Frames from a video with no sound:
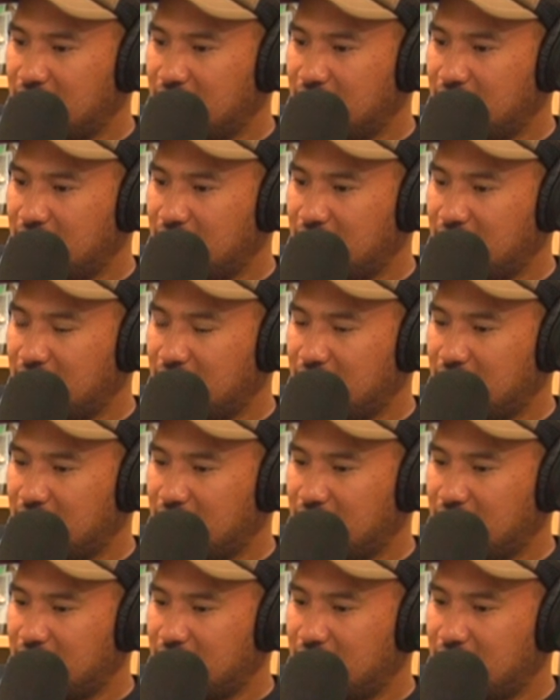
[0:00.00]

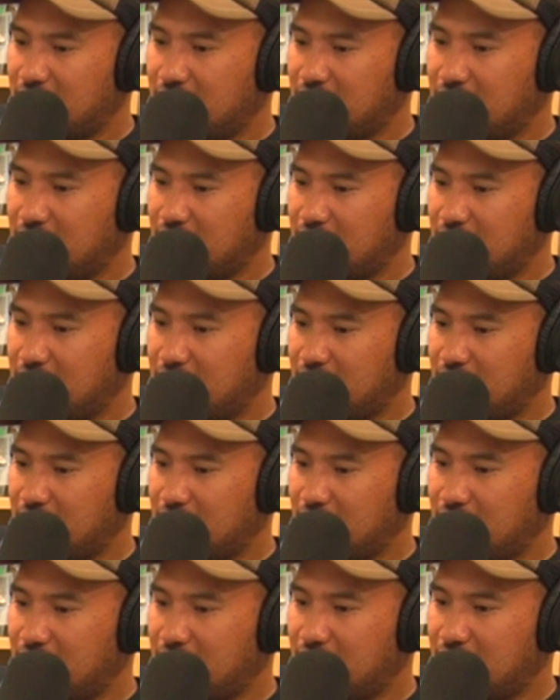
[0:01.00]

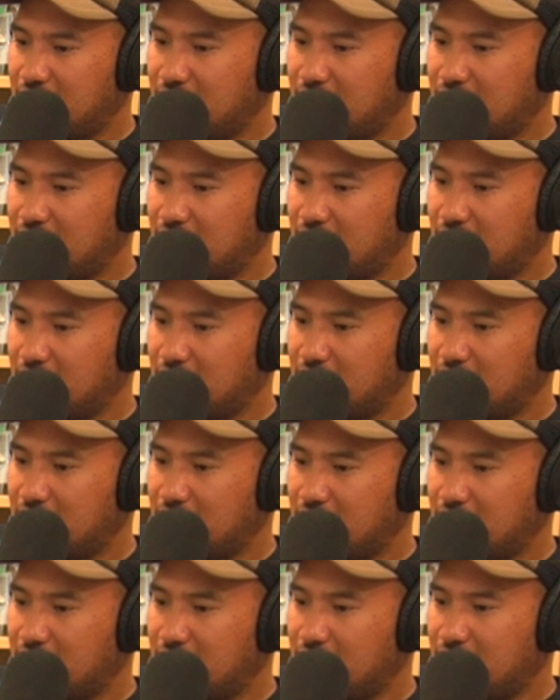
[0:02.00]

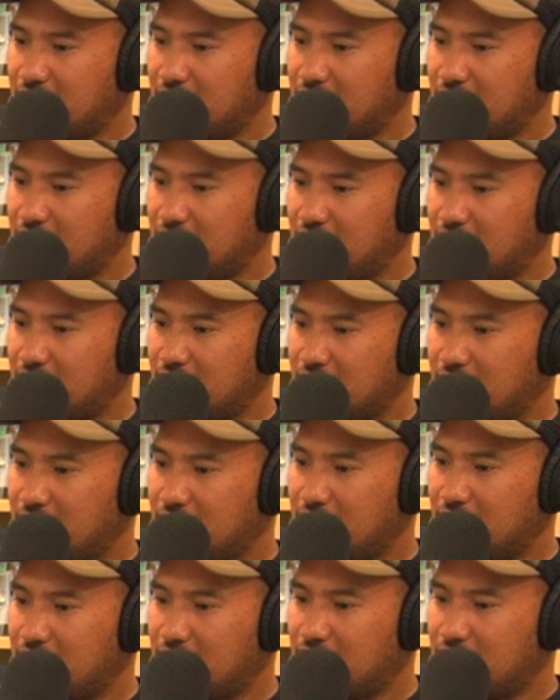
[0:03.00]

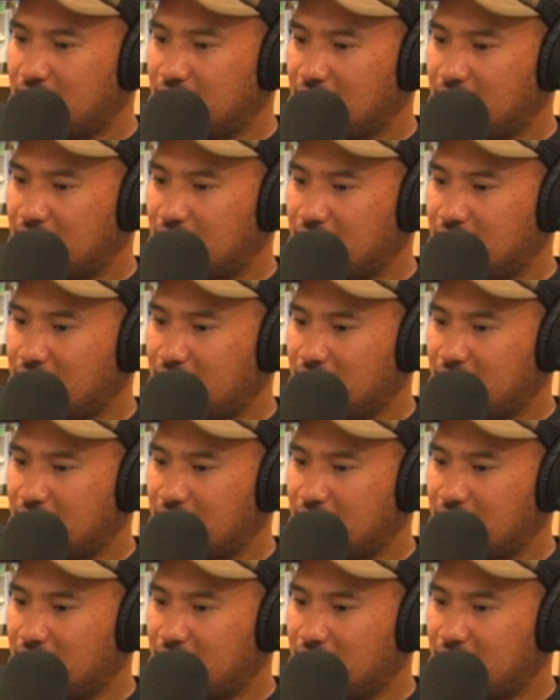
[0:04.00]
The person shown says nothing.